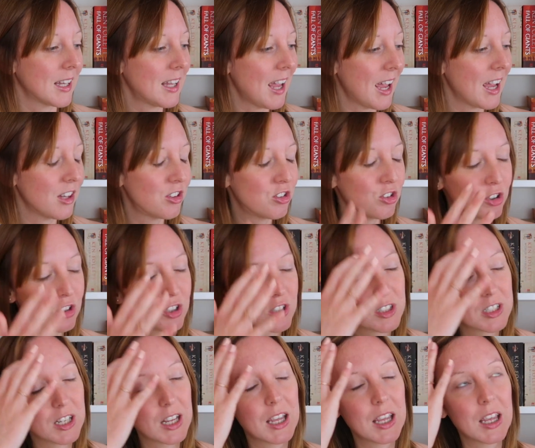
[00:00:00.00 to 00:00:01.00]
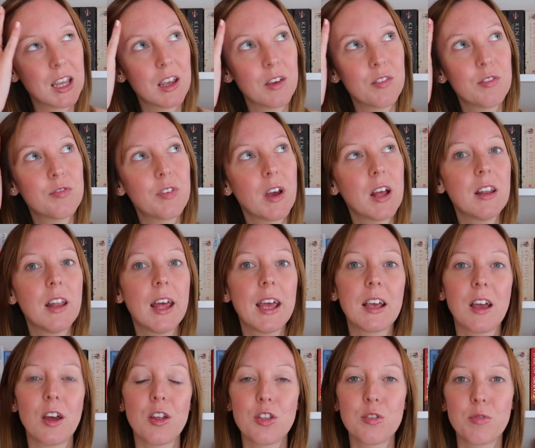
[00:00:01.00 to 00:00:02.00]
yeah, it just it felt
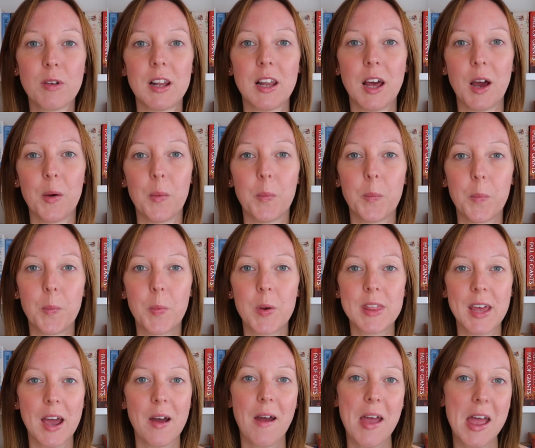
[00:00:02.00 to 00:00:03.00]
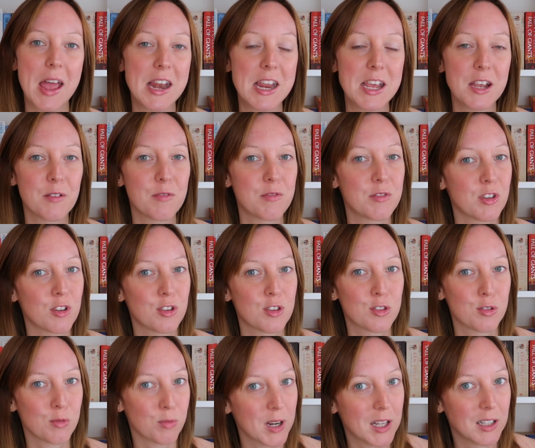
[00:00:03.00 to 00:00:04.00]
like a thriller without any of the
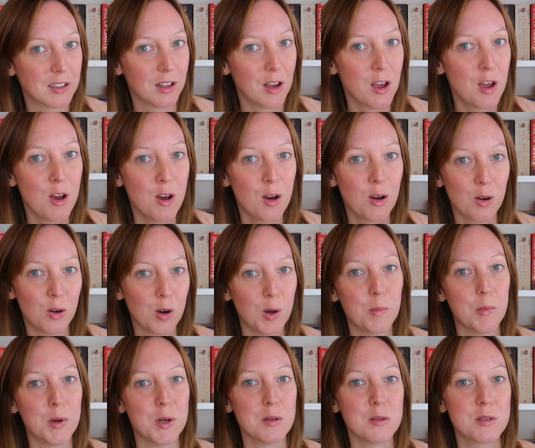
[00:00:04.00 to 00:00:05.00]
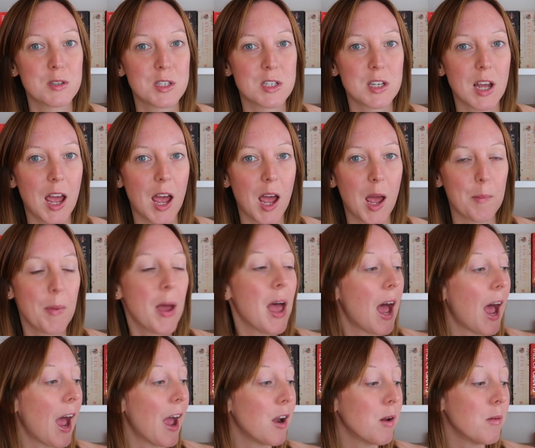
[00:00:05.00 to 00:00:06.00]
thrill almost. Um,
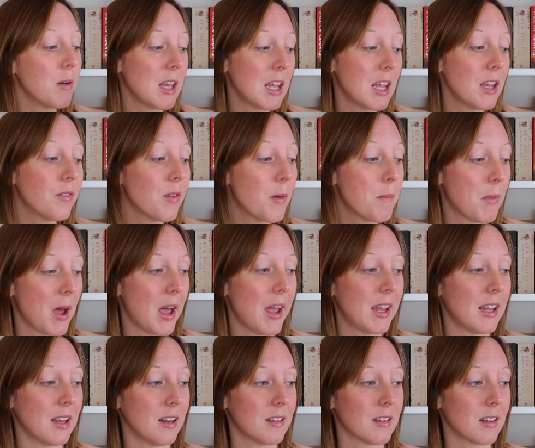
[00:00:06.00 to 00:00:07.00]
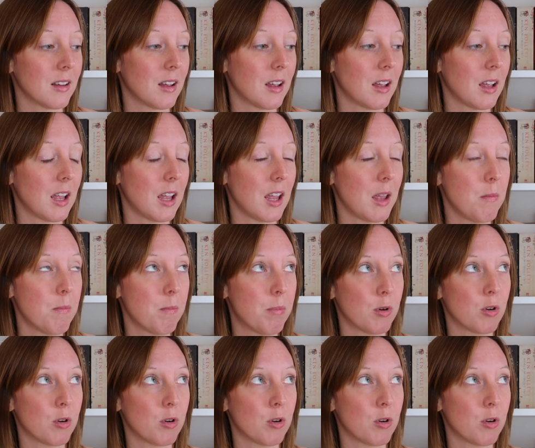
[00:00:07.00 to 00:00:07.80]
I don't even mind in